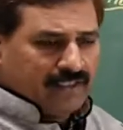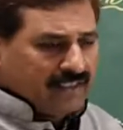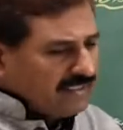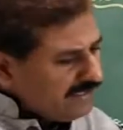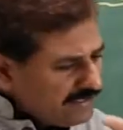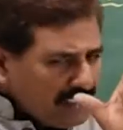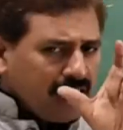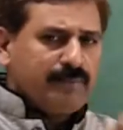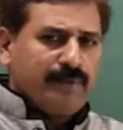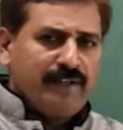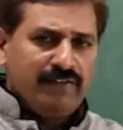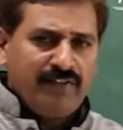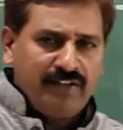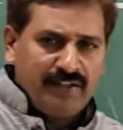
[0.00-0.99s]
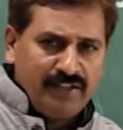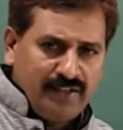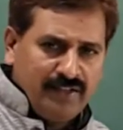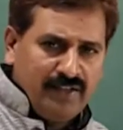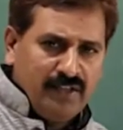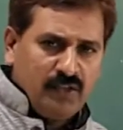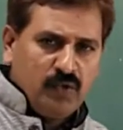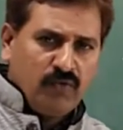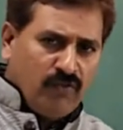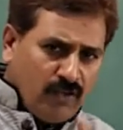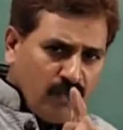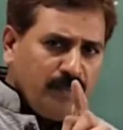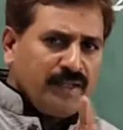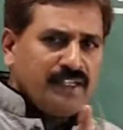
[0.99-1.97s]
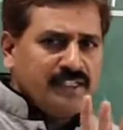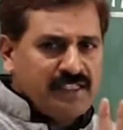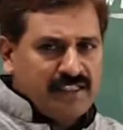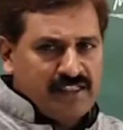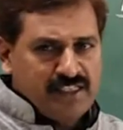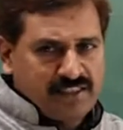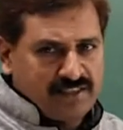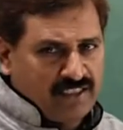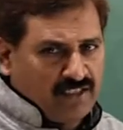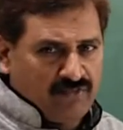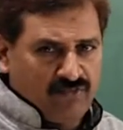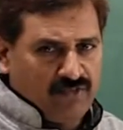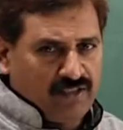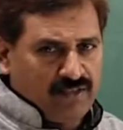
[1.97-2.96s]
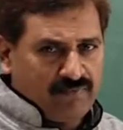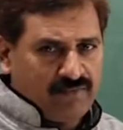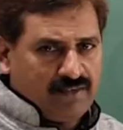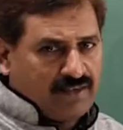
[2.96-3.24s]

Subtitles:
greatly benefited. You follow my instructions carefully.